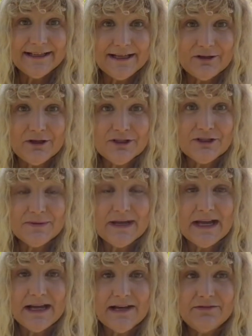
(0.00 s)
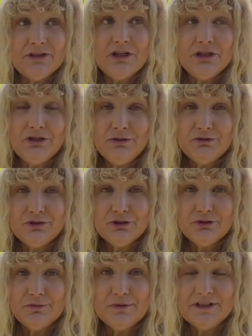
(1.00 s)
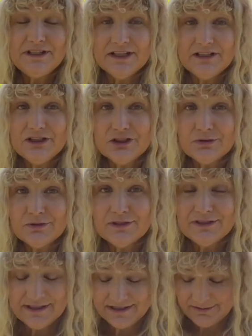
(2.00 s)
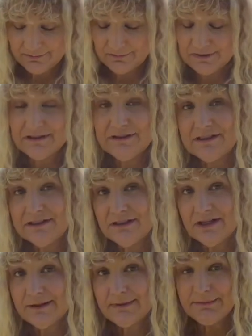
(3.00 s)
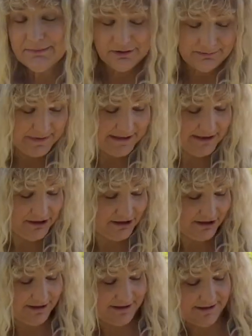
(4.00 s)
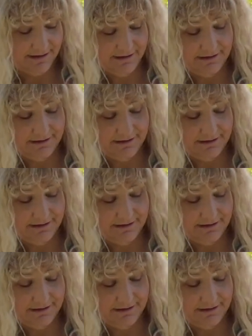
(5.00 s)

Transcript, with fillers: I also have YouTube daily shorts with little hummingbird messages.